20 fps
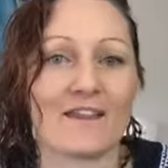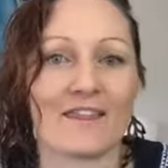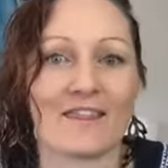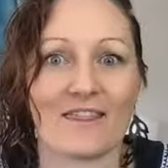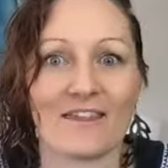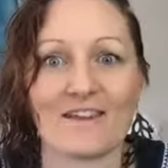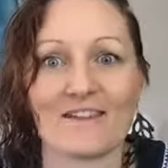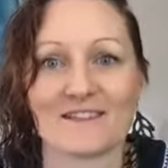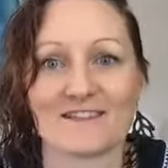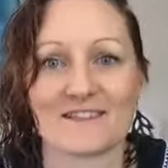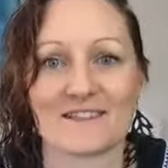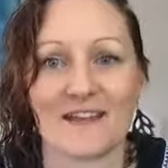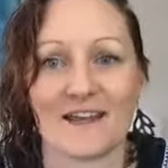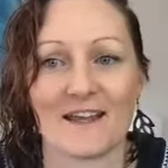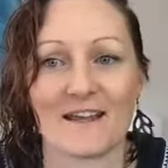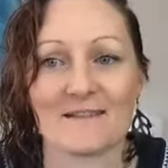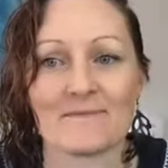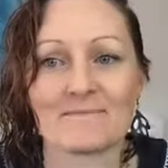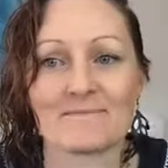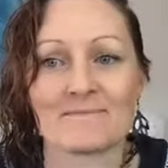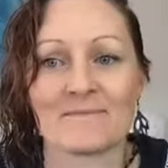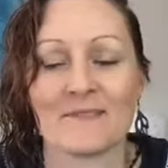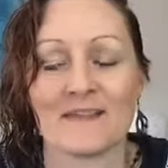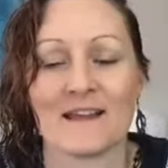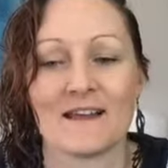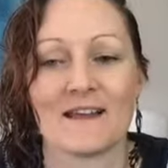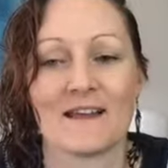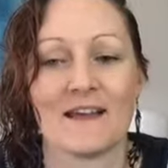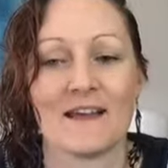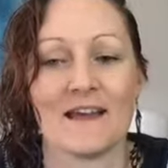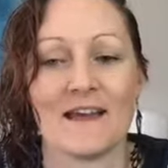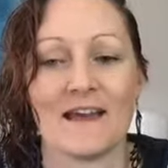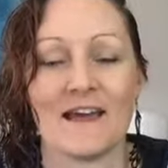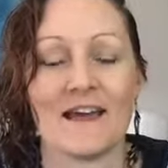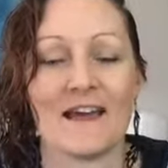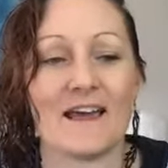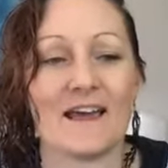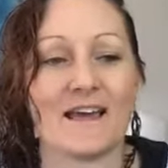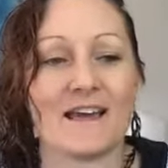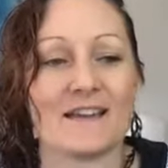Thursday.
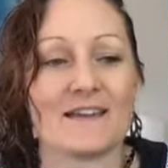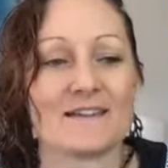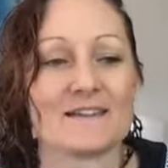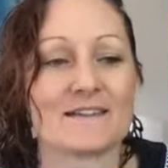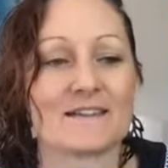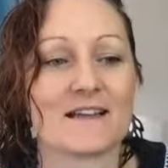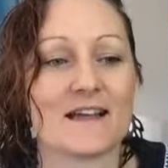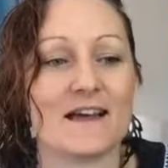And